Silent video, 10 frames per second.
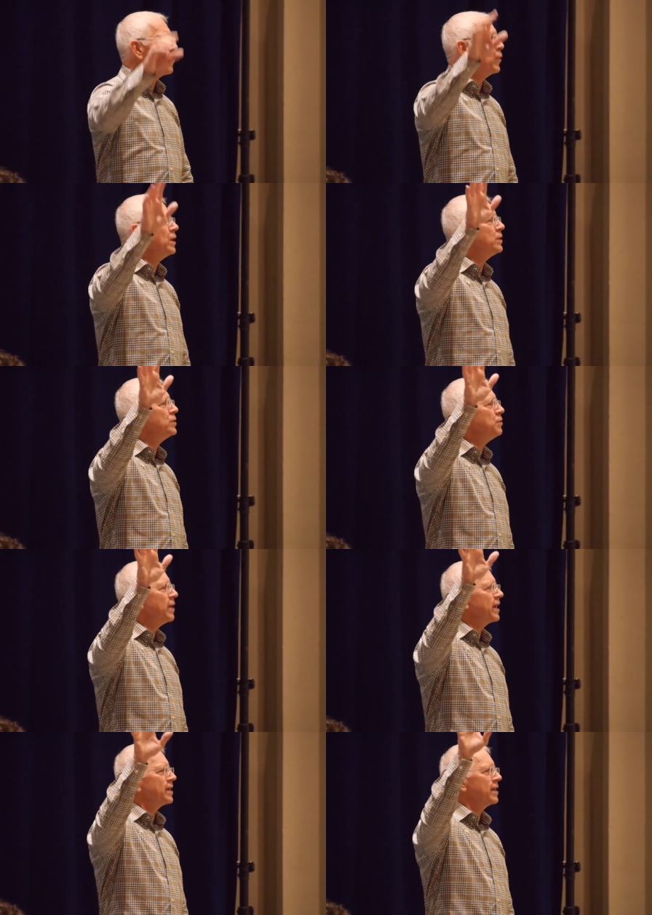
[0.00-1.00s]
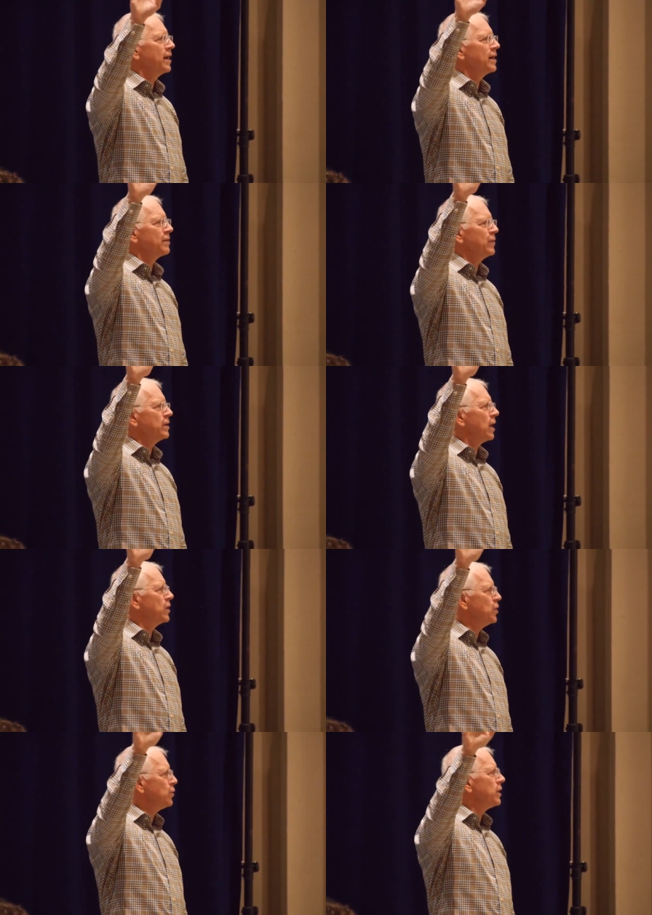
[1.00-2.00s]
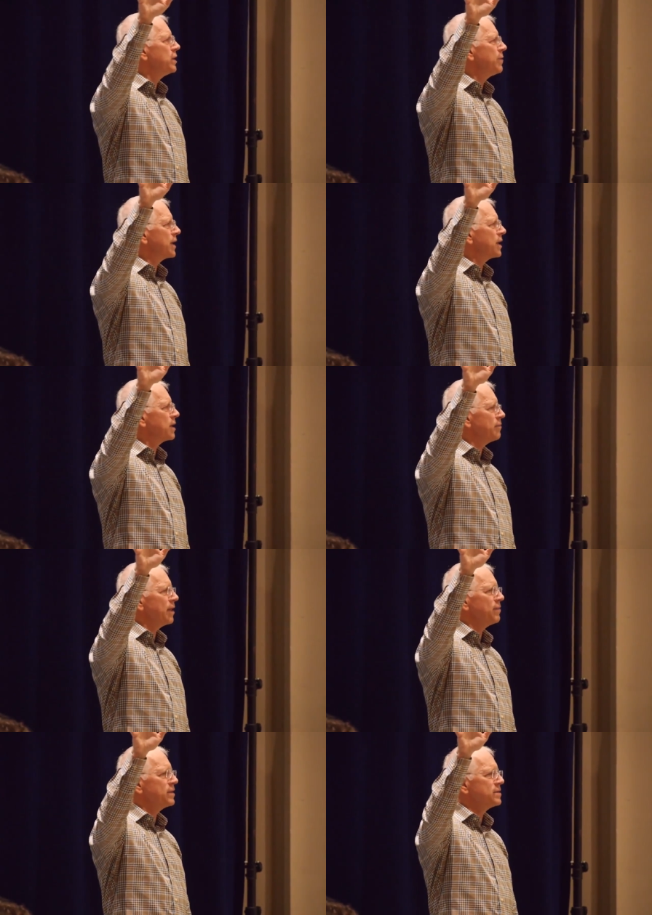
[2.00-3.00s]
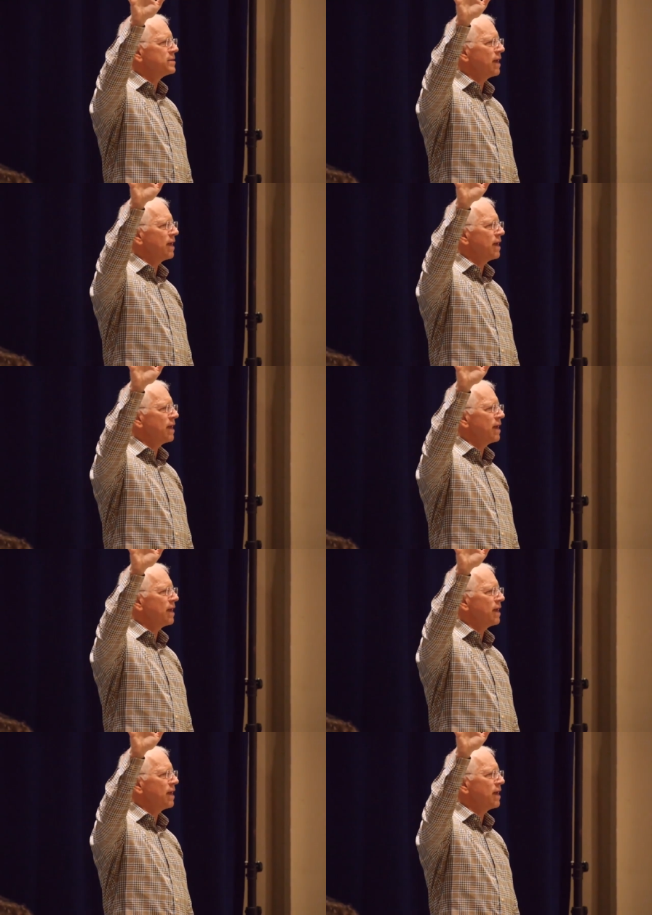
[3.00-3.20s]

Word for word: Will you make, uh, are you willing to make a commitment